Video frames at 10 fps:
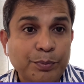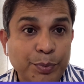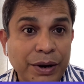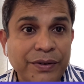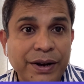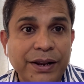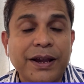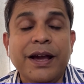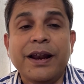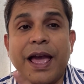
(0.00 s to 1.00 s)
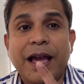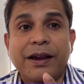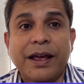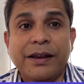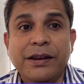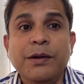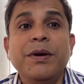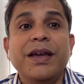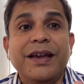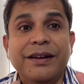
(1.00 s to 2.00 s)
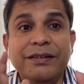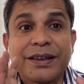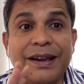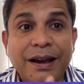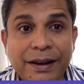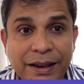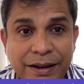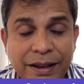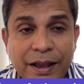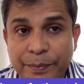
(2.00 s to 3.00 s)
preventing, and a corrective, it is correcting.